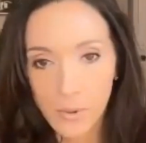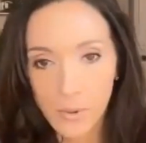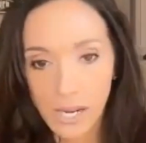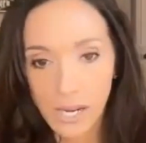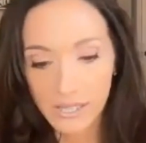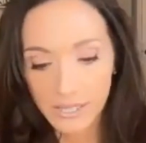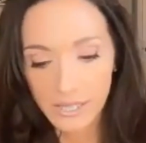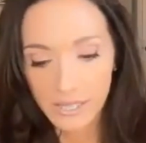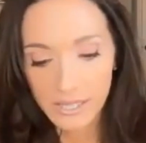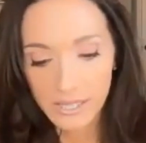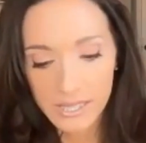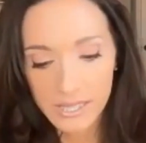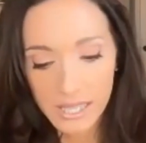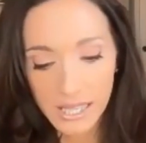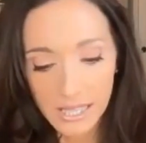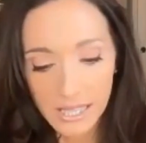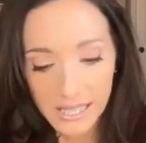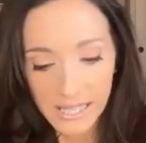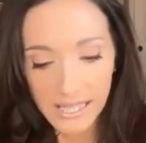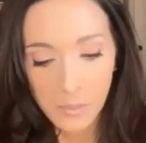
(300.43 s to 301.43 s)
product
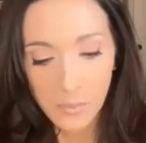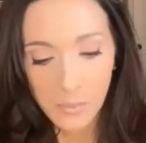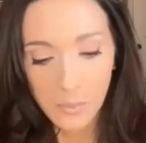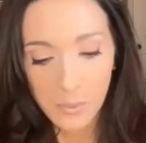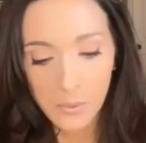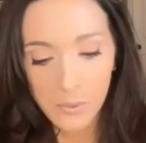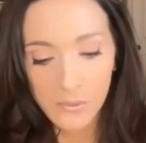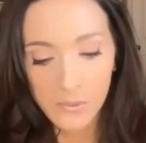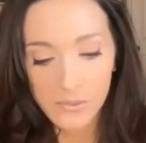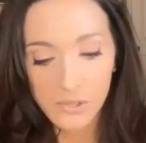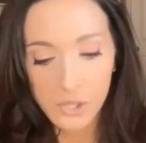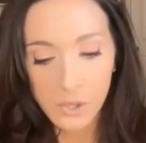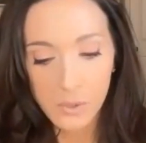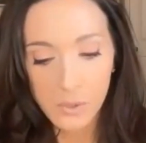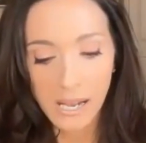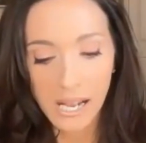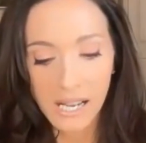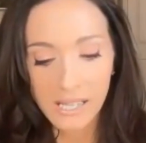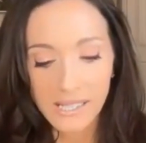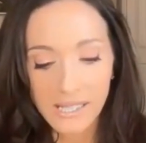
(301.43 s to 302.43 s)
improves your
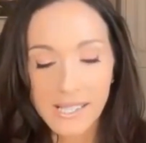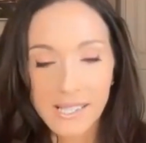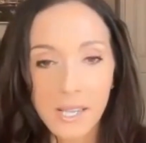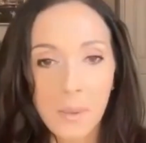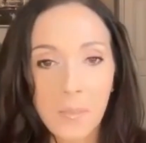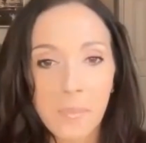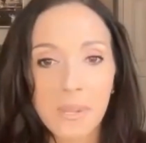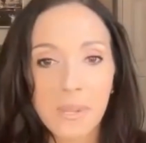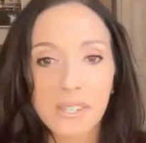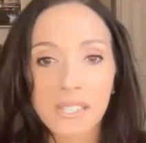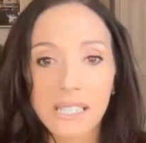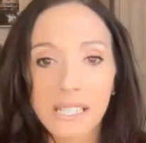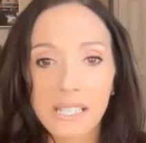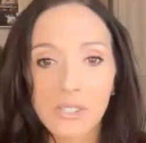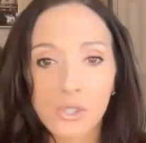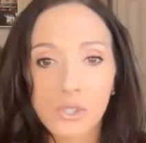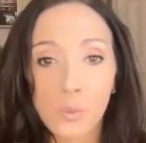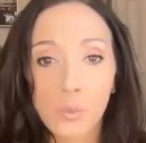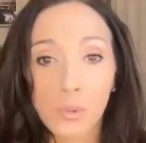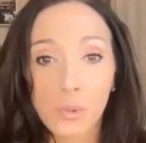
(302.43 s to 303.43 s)
body's ability
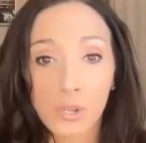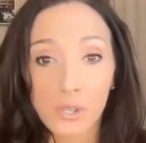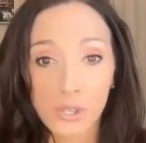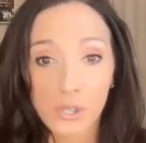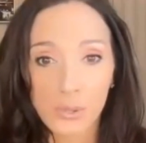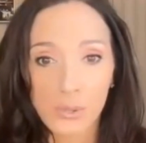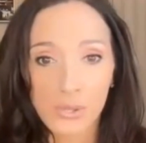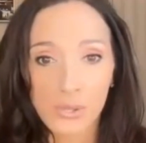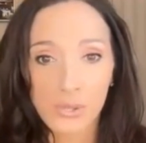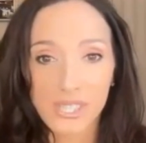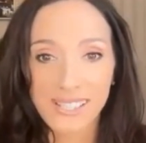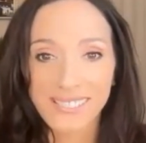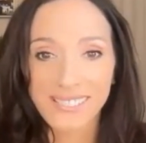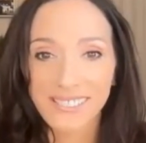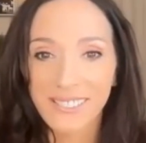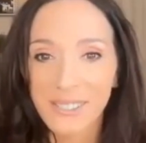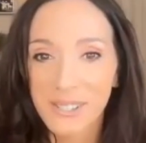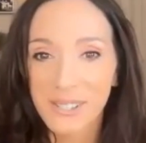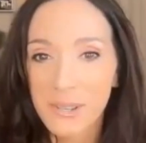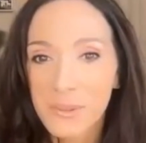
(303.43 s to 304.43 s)
to produce
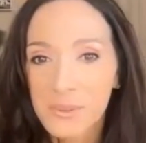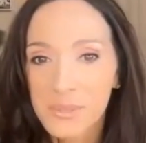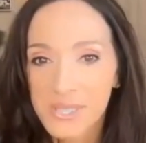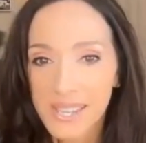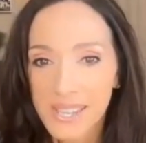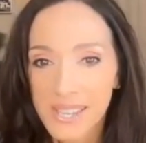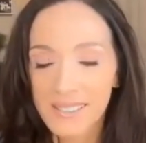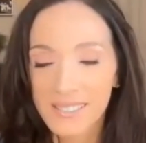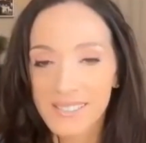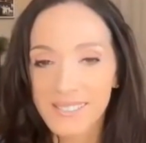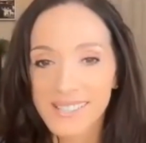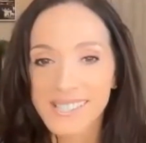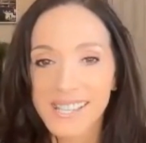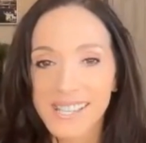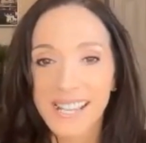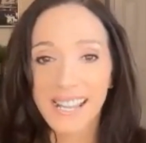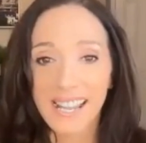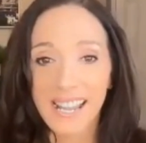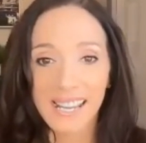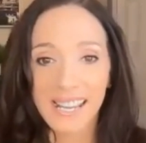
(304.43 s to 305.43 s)
new cells.
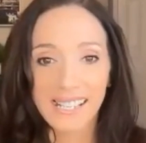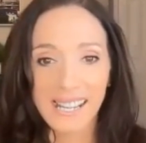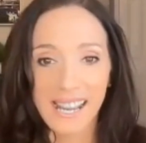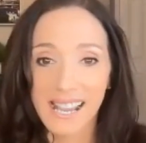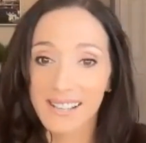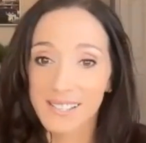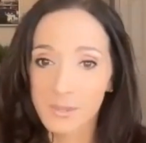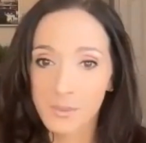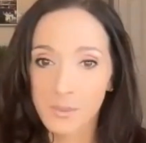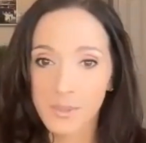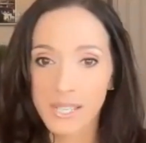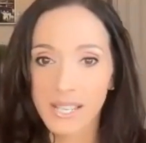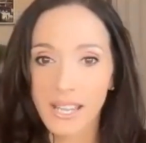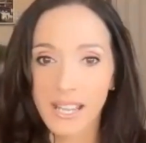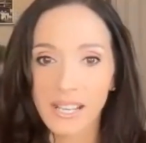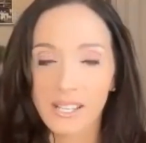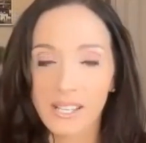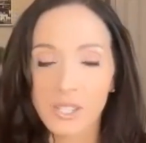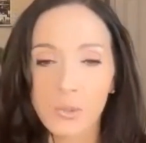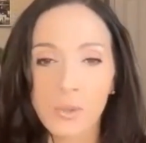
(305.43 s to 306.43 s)
And as we
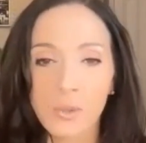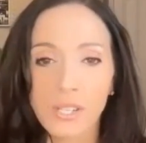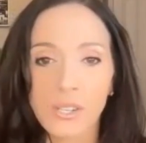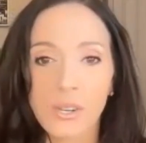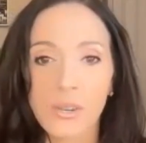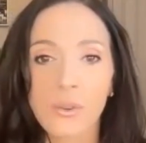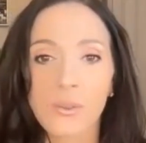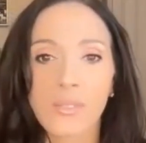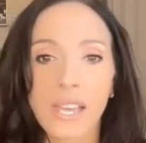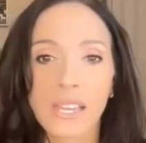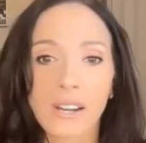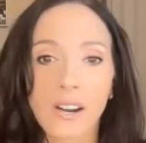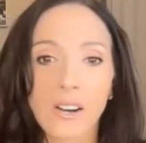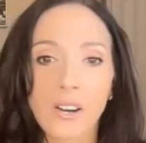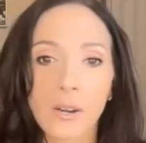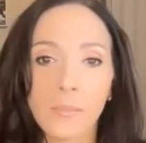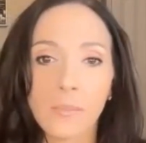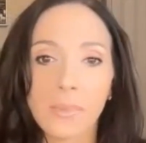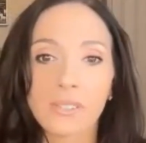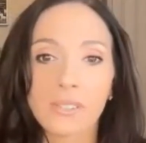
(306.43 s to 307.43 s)
age, we know that
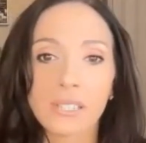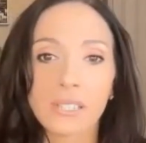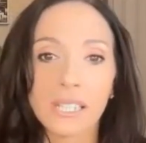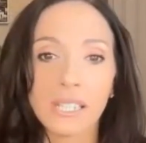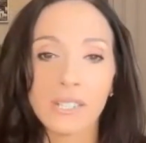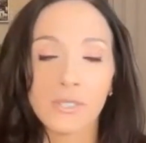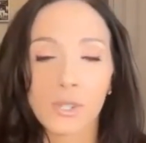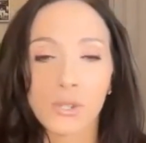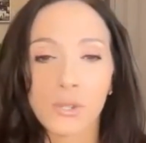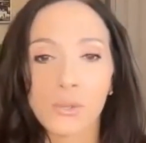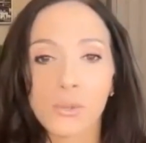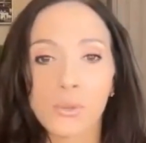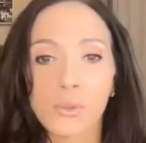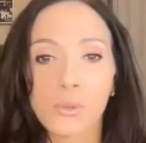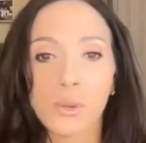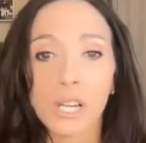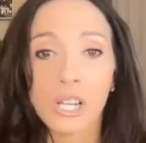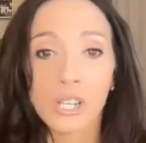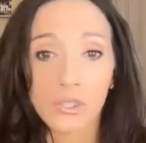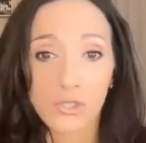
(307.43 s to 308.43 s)
our ability
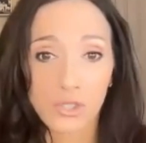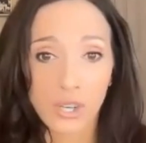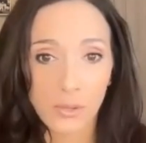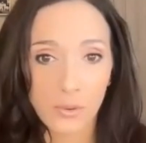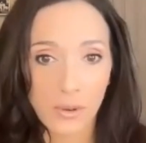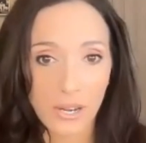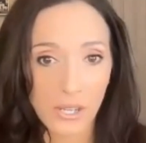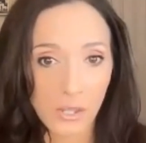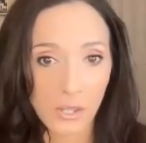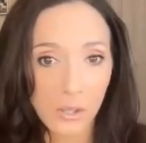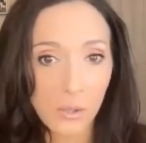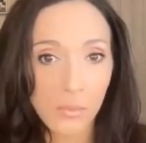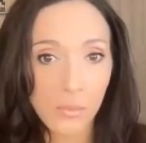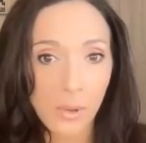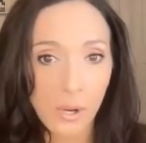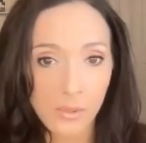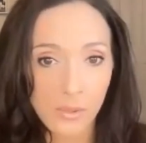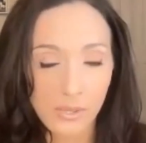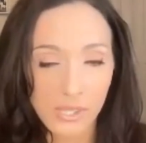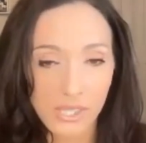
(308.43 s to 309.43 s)
to generate new
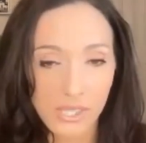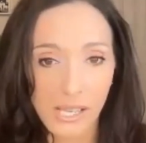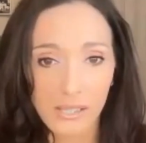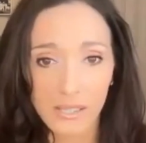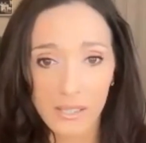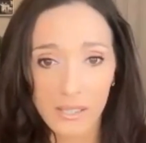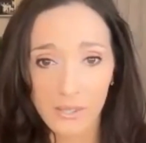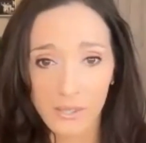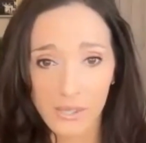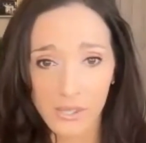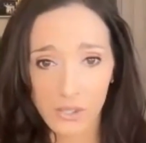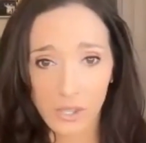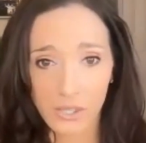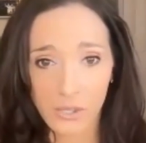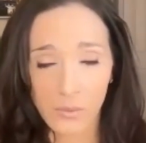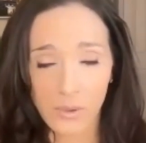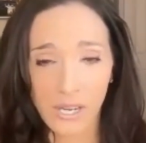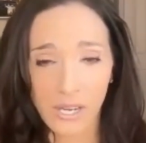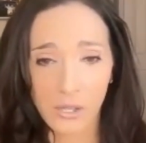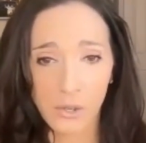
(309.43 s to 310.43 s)
bone cells,
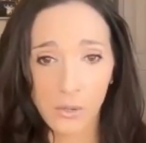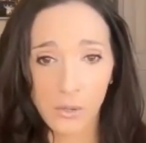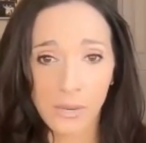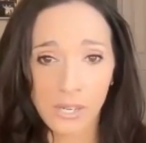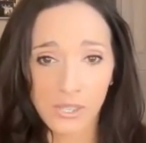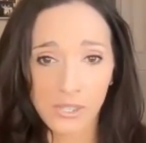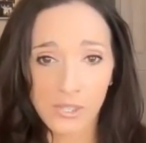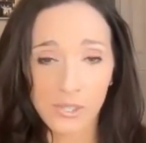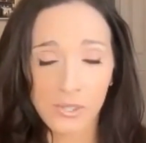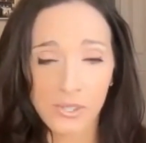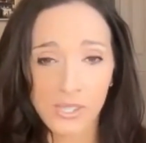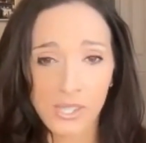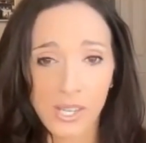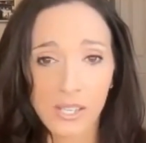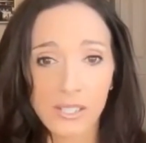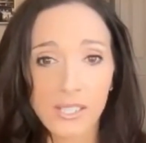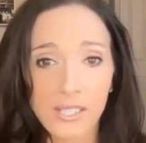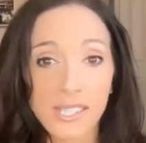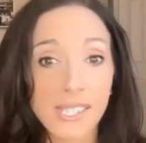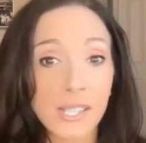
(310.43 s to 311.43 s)
generate new muscle
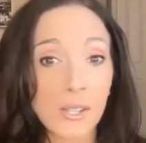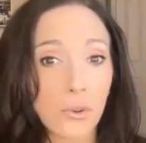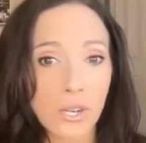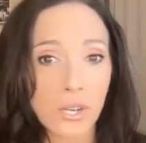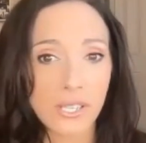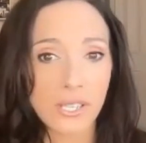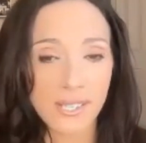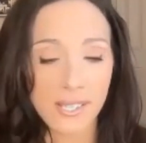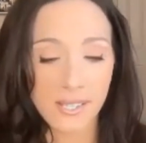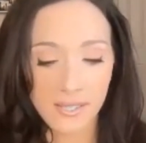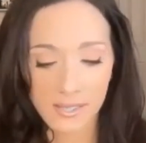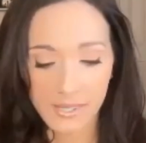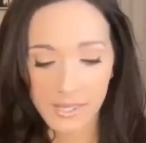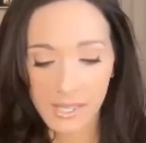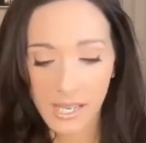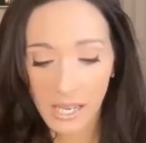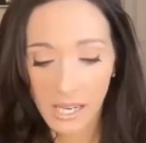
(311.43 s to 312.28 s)
cells decreases.